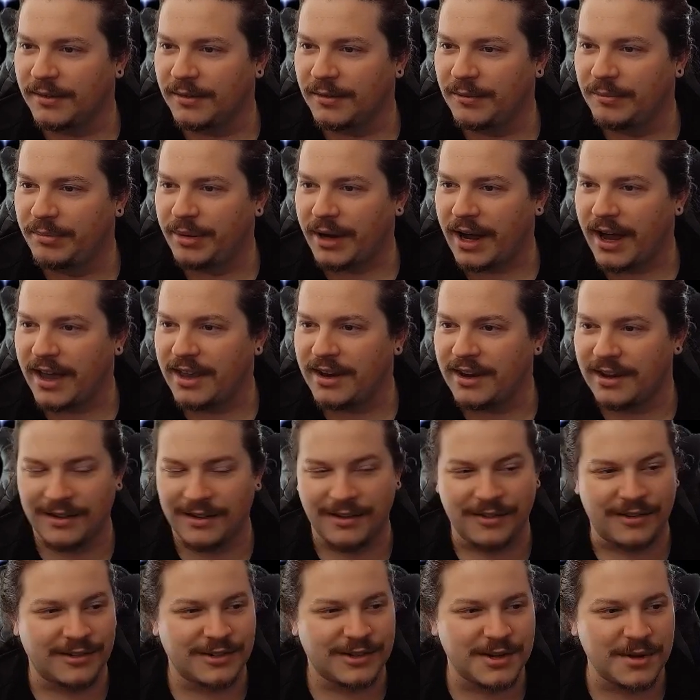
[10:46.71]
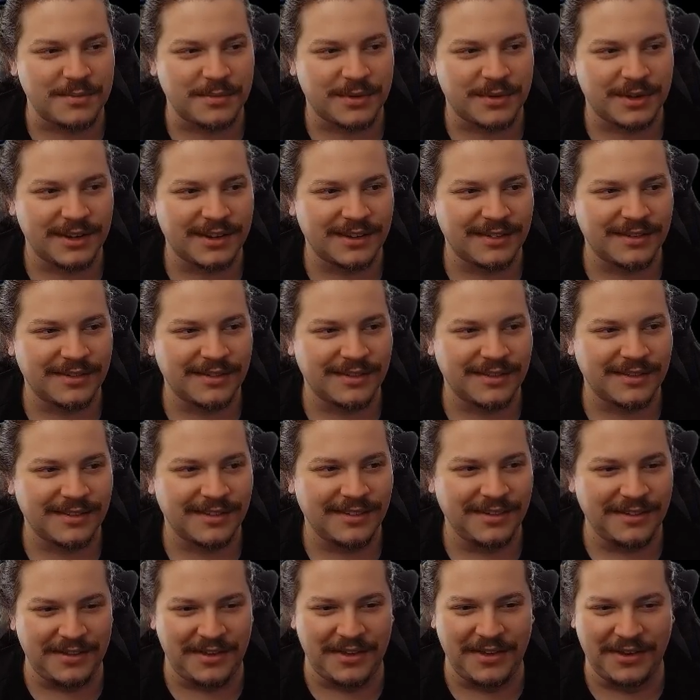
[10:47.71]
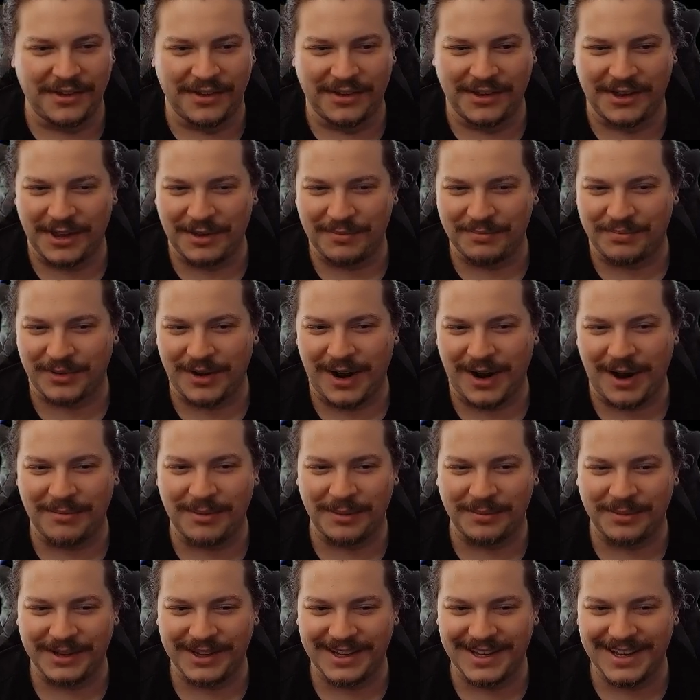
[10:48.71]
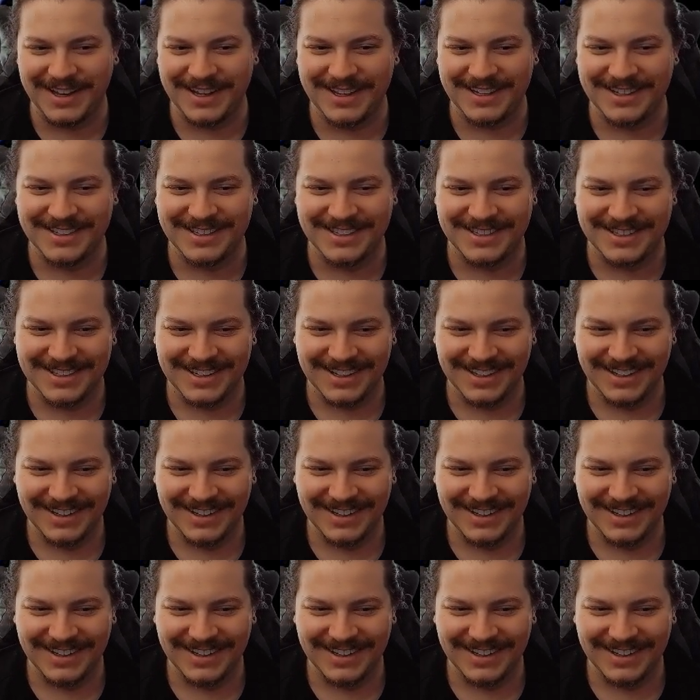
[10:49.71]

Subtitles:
Biden or something. It probably is.